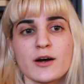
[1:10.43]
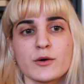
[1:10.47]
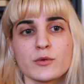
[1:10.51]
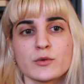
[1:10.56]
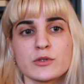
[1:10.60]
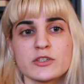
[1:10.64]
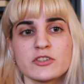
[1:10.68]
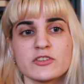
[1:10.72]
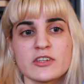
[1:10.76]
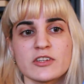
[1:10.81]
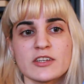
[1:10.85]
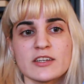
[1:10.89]

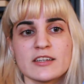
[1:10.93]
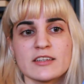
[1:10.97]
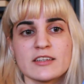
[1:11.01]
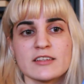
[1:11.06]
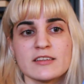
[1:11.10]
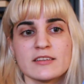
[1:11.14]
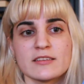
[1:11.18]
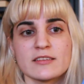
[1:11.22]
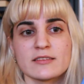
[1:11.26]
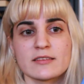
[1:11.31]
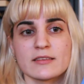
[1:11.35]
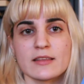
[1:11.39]
which
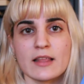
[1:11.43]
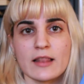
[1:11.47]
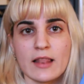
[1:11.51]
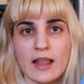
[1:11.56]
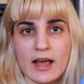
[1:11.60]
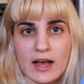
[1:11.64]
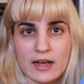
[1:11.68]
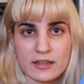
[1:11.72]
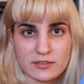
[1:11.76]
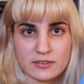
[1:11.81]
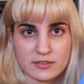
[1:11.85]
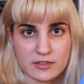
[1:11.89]
is the
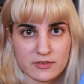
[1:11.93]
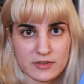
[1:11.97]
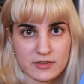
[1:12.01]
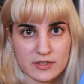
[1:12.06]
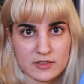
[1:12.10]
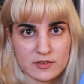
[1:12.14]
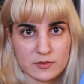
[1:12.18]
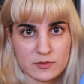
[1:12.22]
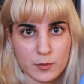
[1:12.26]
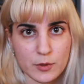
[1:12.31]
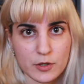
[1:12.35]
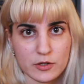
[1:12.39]
last of
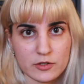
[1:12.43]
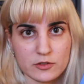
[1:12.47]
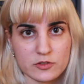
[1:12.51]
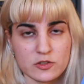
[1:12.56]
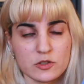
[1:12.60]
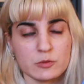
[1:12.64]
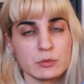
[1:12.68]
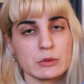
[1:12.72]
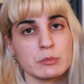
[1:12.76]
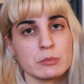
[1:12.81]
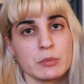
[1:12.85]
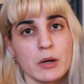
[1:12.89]
his books
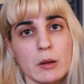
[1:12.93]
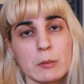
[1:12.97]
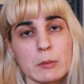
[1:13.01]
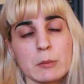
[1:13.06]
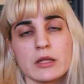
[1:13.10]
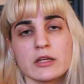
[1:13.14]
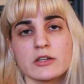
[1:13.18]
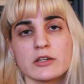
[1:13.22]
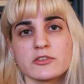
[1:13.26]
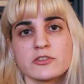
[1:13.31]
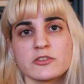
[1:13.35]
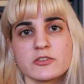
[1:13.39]
to be
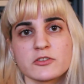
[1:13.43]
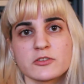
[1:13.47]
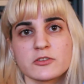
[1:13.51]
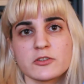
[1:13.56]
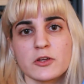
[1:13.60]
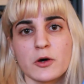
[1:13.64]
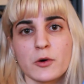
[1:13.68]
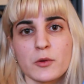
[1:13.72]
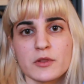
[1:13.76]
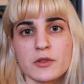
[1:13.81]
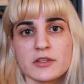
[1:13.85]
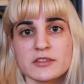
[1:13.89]
published.
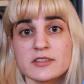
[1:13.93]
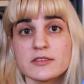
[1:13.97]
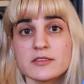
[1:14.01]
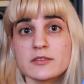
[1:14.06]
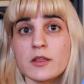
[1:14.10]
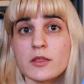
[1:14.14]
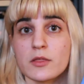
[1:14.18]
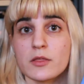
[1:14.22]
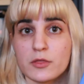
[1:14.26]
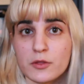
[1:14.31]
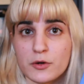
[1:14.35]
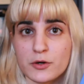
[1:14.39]
So this is
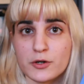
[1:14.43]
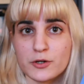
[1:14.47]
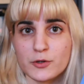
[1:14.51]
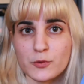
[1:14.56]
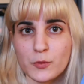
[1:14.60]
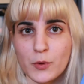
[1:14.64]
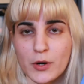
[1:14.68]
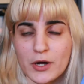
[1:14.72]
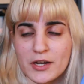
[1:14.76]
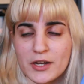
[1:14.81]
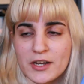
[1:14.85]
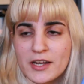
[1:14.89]
the third
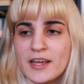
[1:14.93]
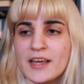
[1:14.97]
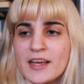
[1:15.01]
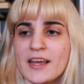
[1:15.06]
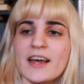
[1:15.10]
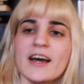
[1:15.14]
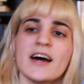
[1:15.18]
one.